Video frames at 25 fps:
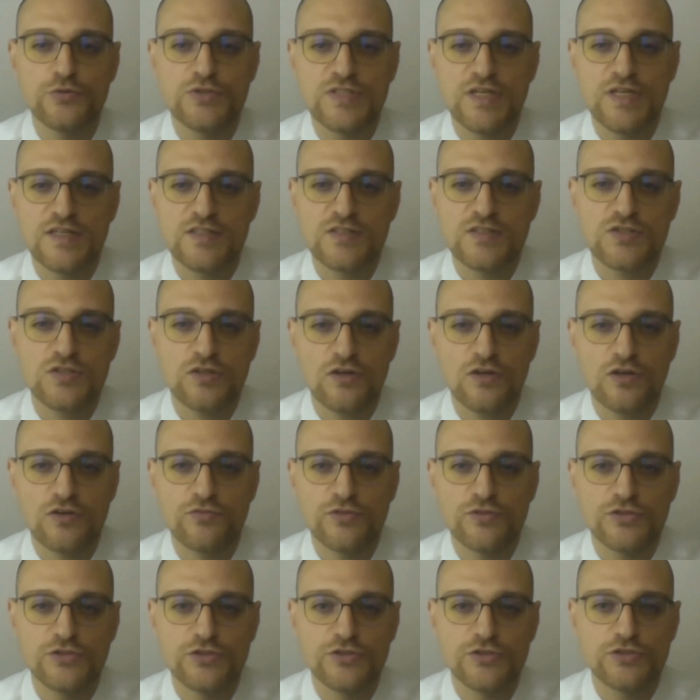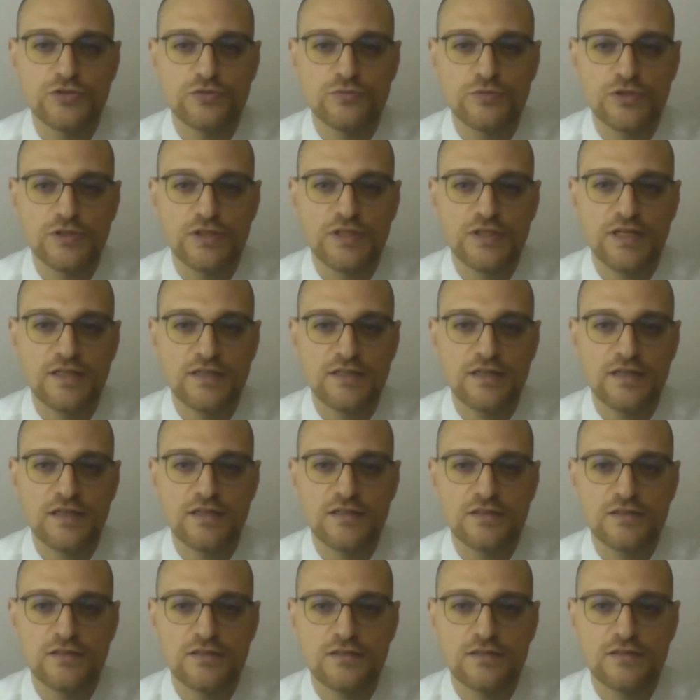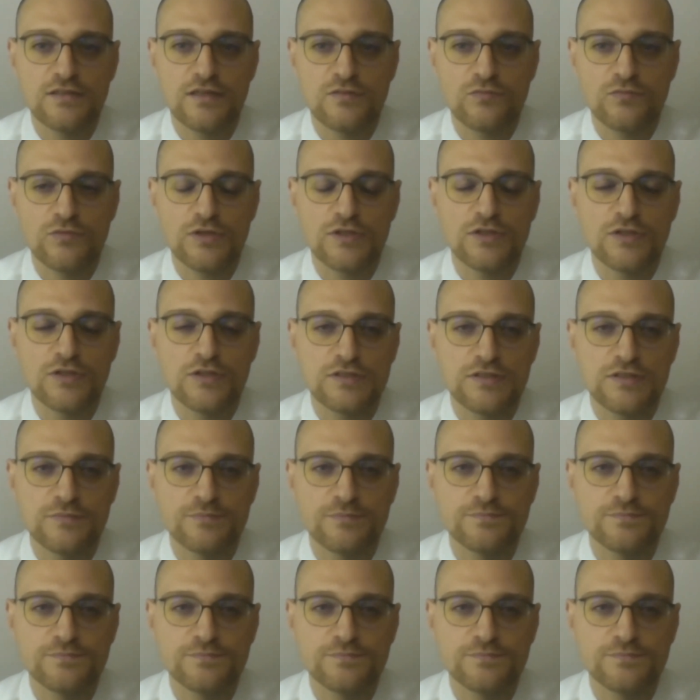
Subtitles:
cents on return to work and whatnot?